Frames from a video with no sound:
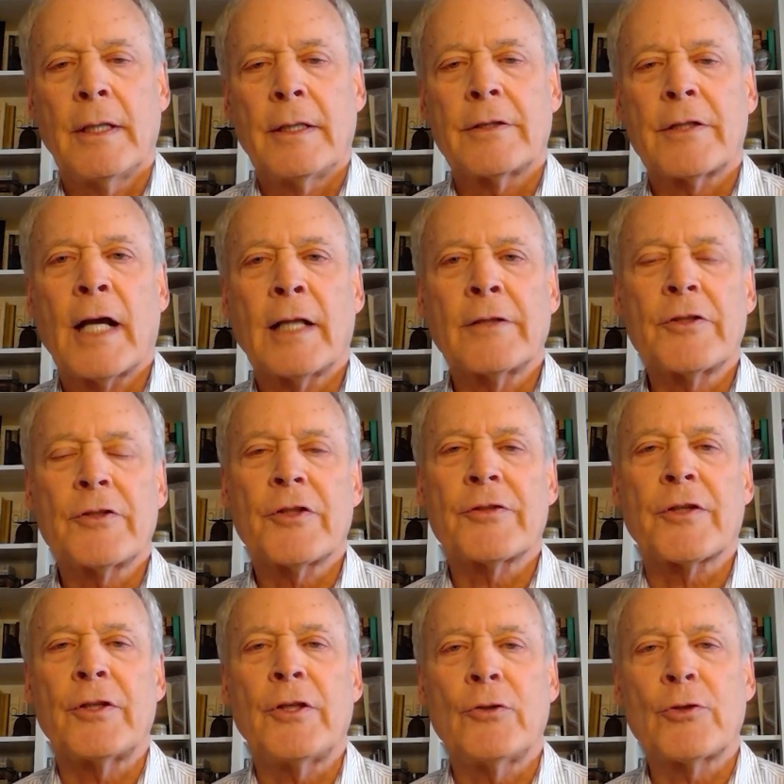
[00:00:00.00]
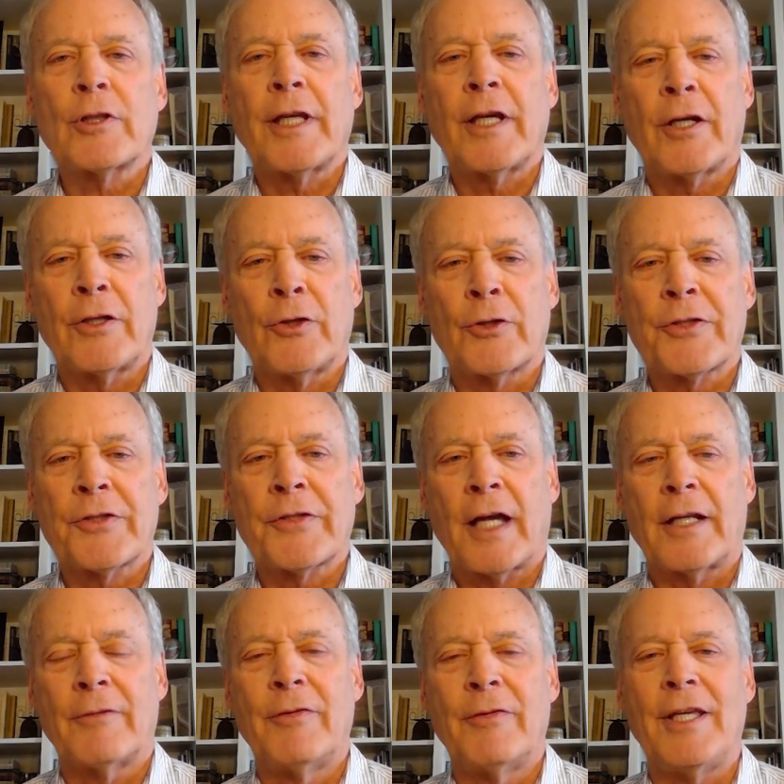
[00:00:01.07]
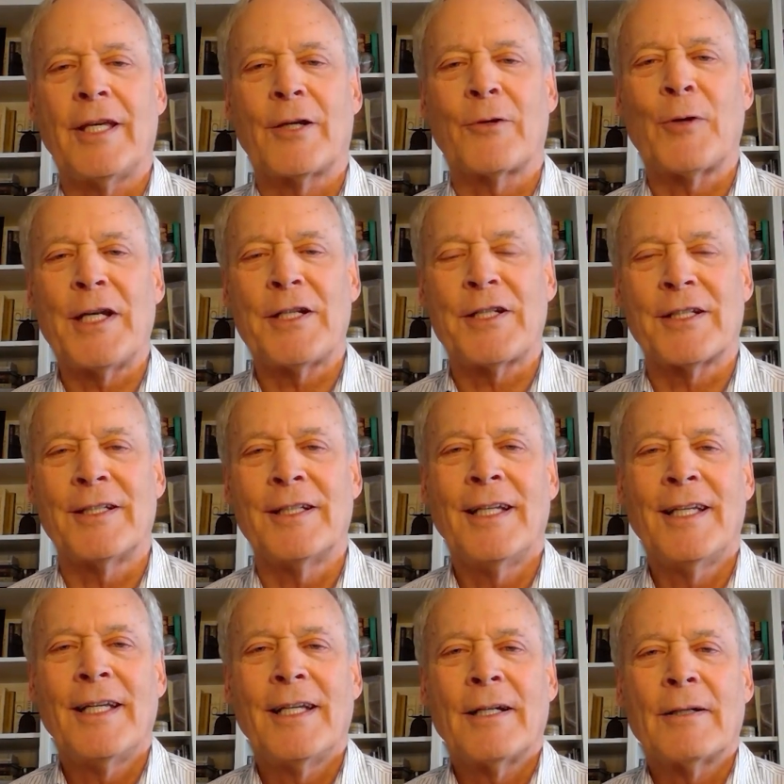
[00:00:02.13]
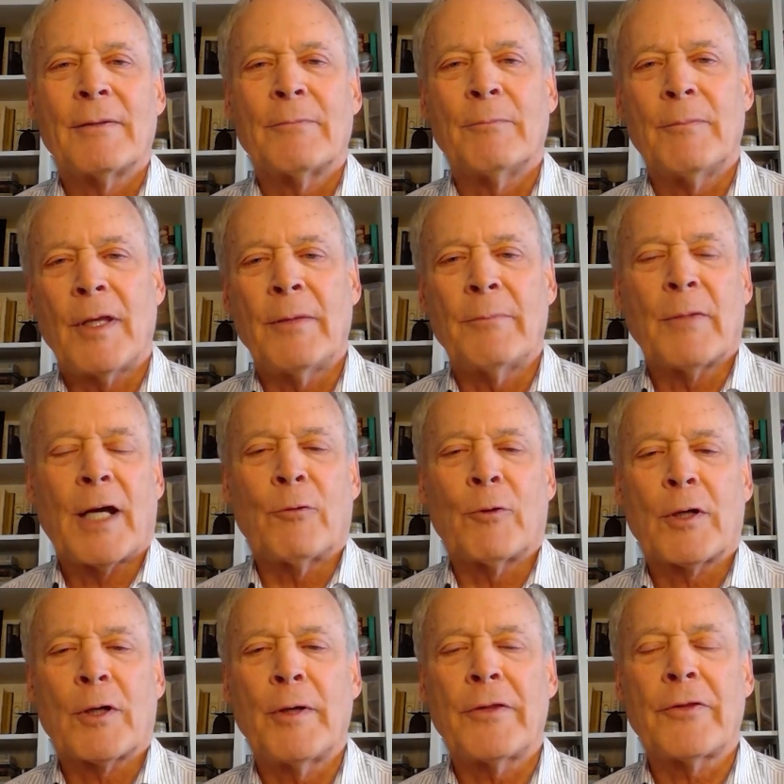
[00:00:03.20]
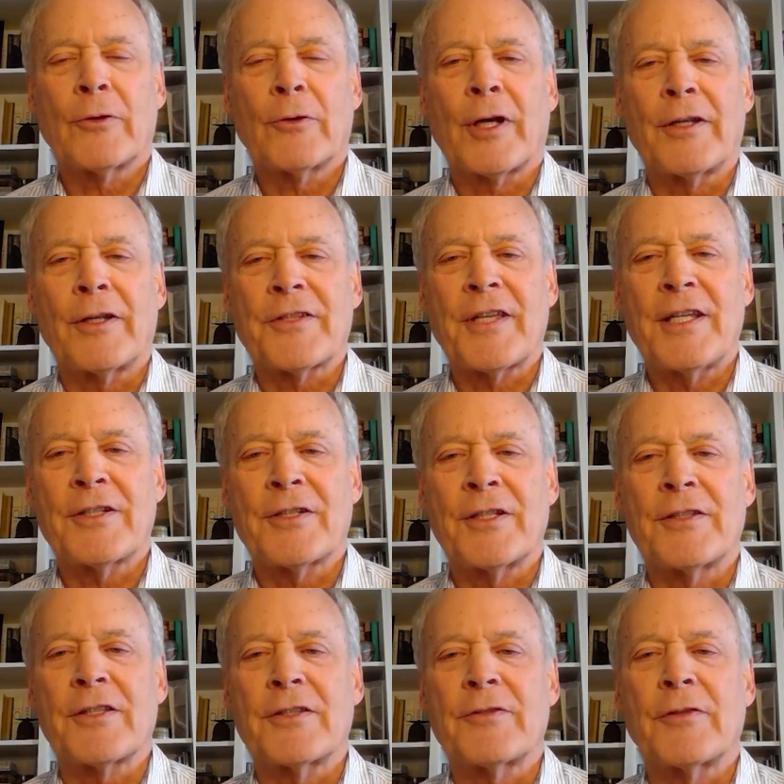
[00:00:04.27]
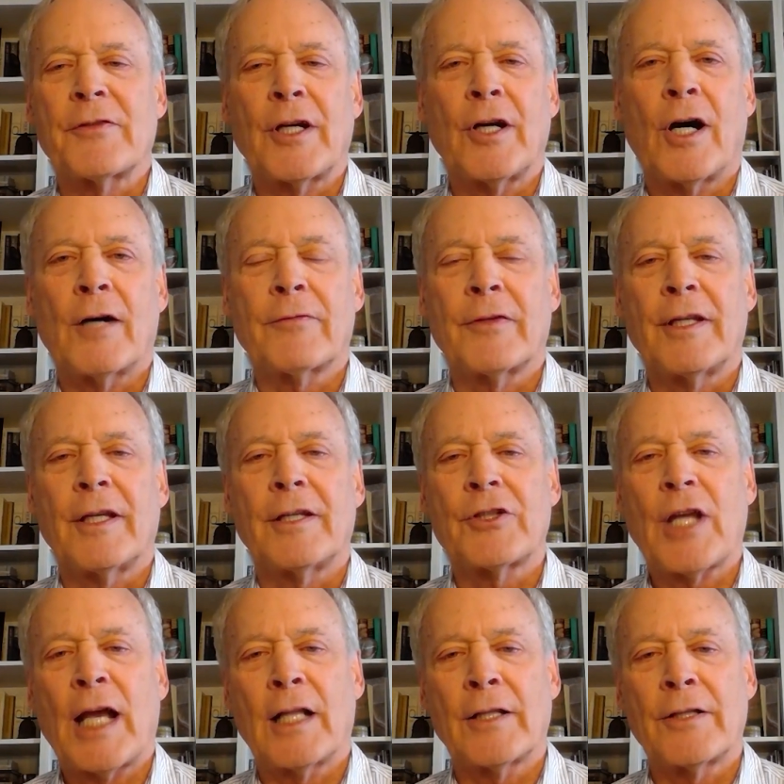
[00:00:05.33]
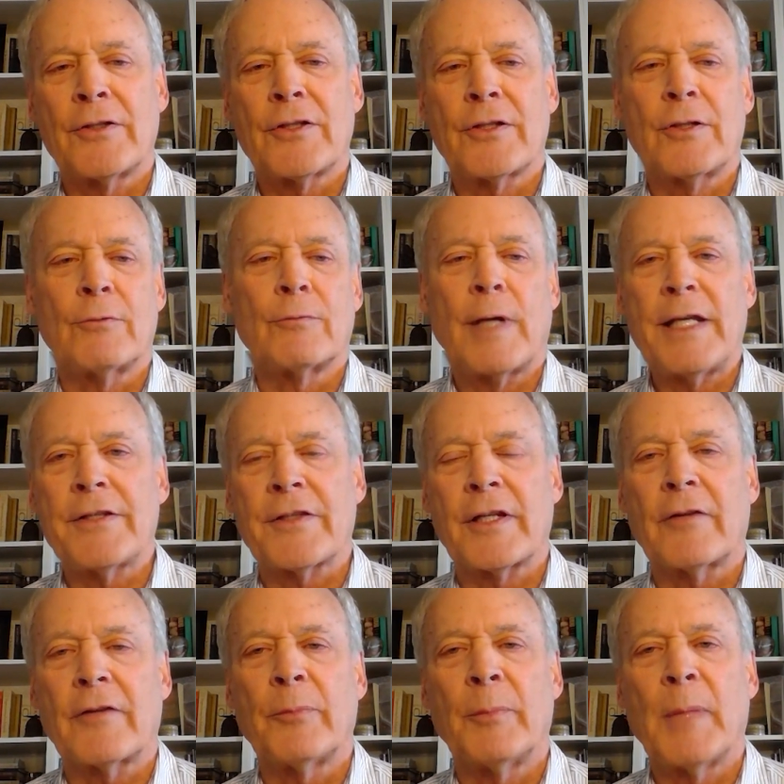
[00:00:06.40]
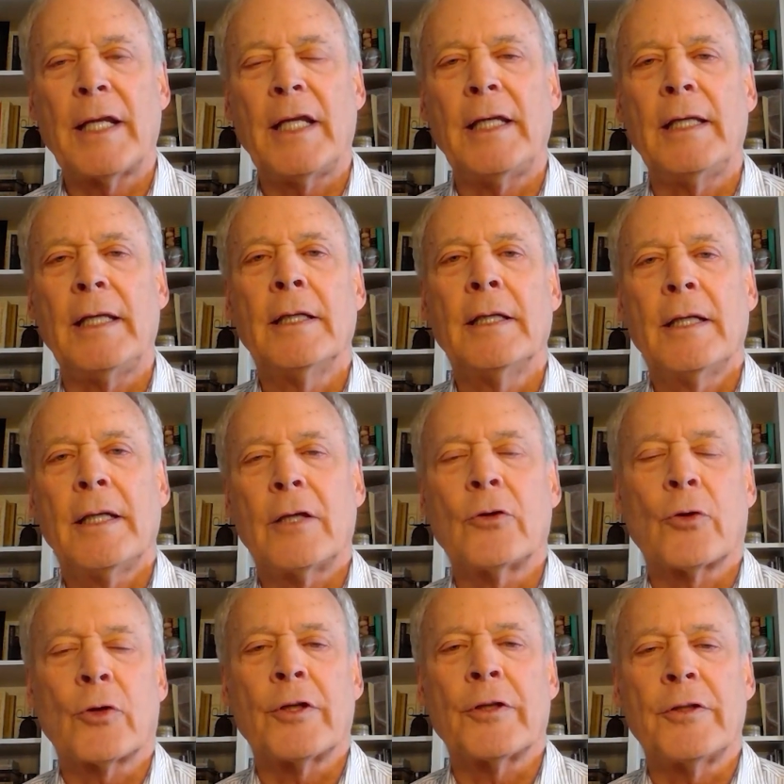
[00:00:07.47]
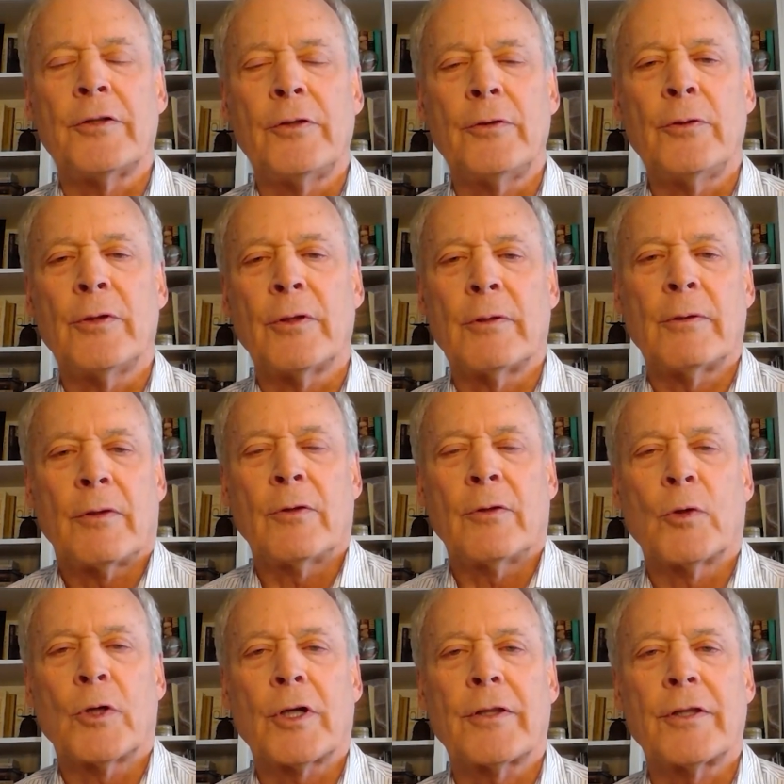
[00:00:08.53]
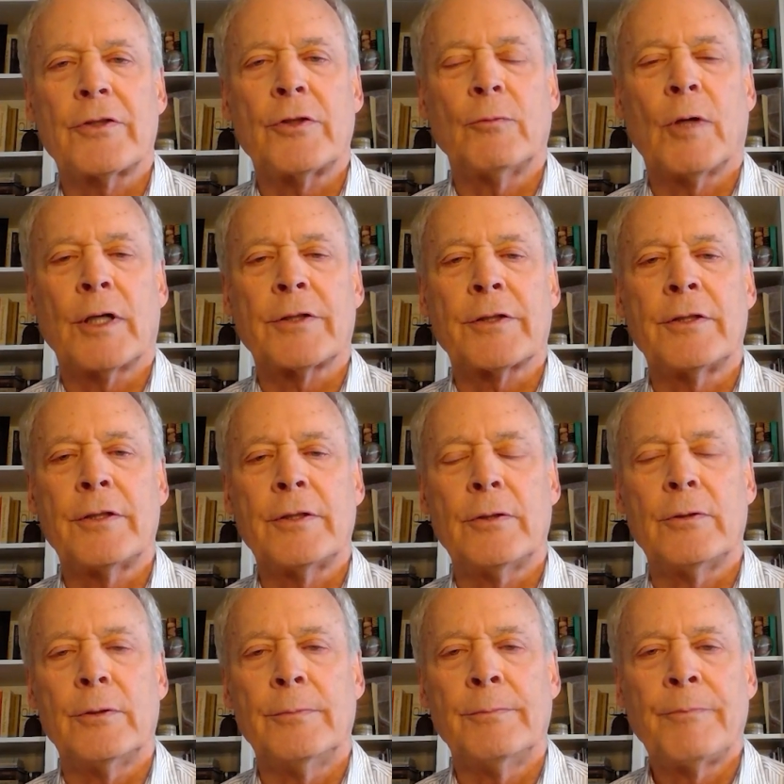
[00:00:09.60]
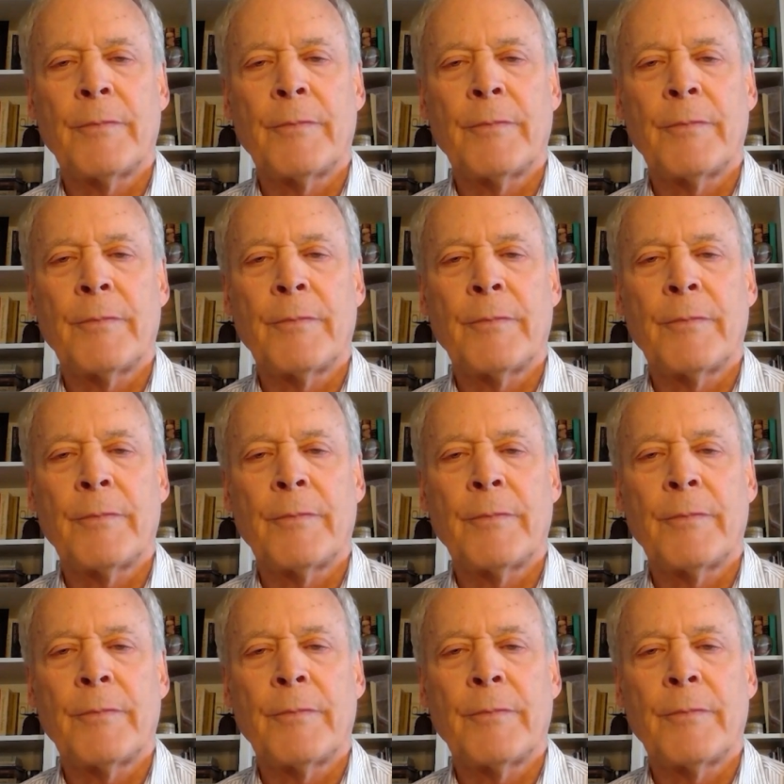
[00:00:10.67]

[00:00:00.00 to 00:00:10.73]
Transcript: Challenges are usually on your side of the equation. In my work with organizations, it's very often a challenge to raise enough money in order to do the work that you want to do.